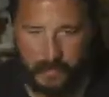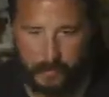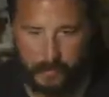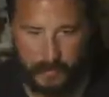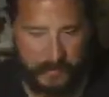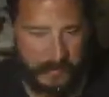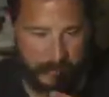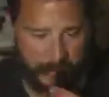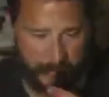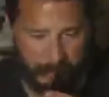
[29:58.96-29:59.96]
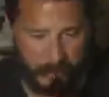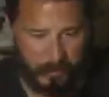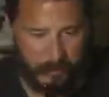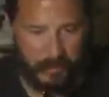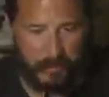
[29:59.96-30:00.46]
I'm sorry.
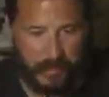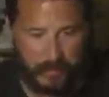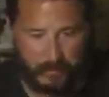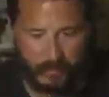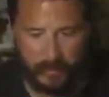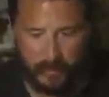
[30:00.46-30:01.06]
Maybe after this